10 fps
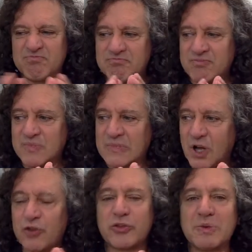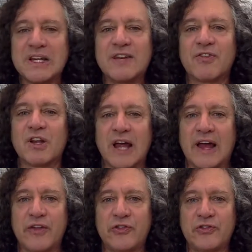noticeably different
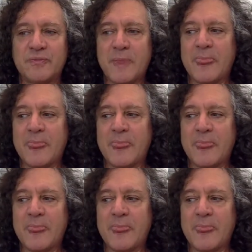lengths,